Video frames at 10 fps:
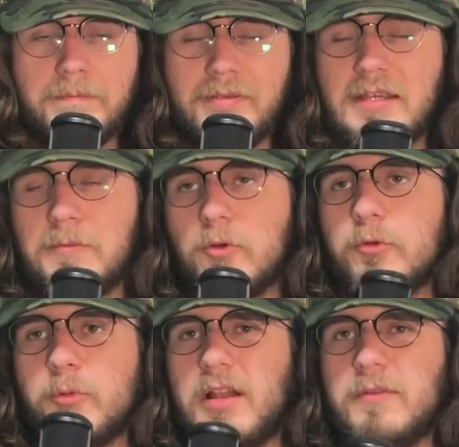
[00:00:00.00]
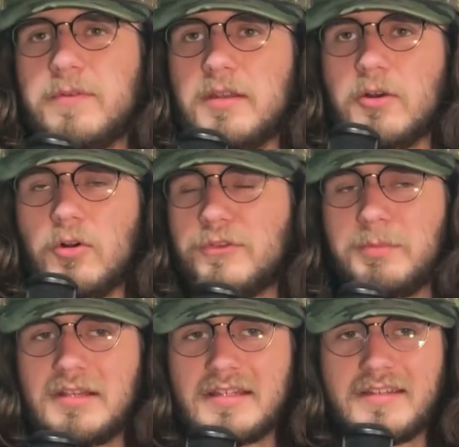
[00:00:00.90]
being more relevant,
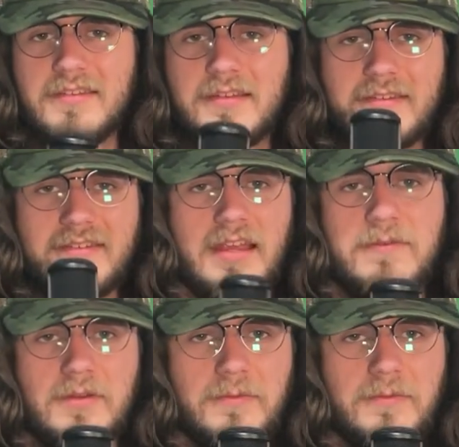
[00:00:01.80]
ultimately doesn't save it